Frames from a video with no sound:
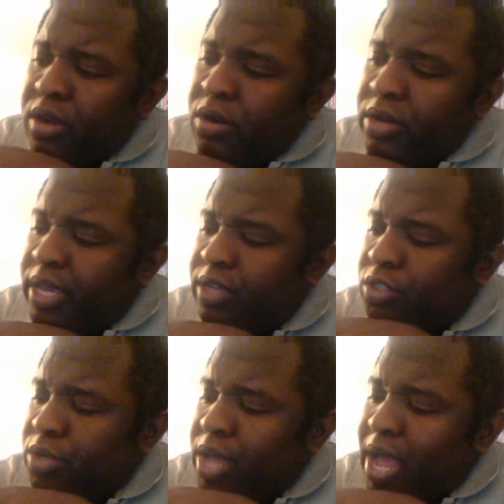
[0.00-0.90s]
Okay,
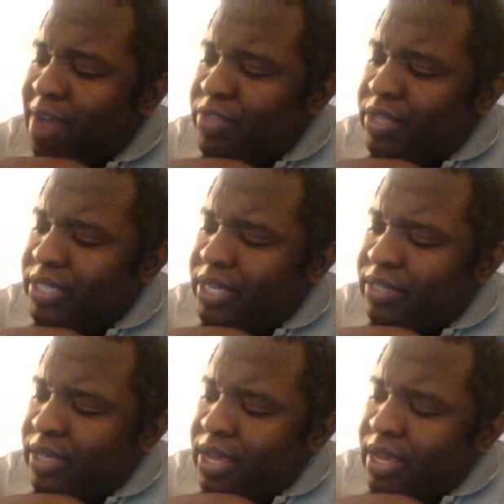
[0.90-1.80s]
so you have this
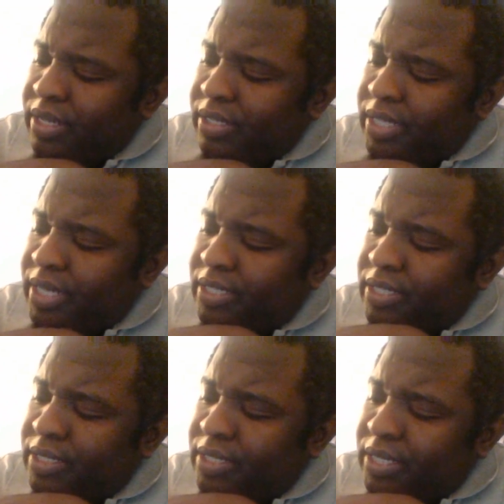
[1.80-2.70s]
as
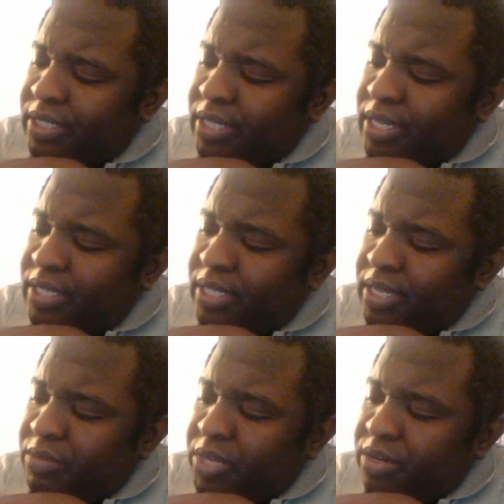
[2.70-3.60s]
16
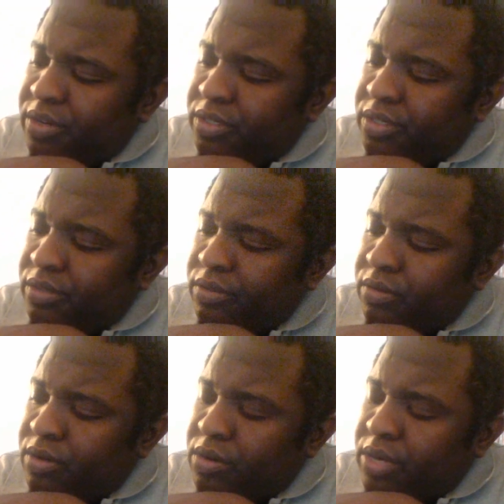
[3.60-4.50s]
centimeters,
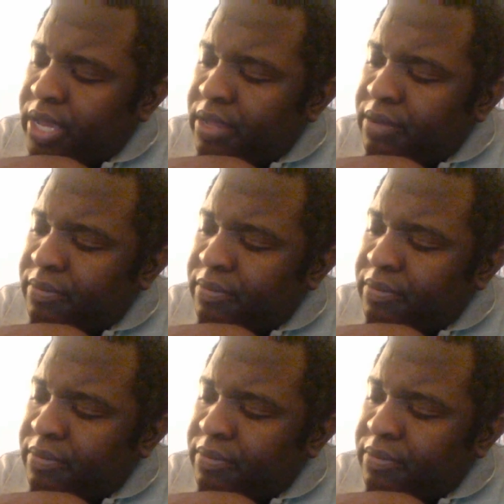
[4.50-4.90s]
okay?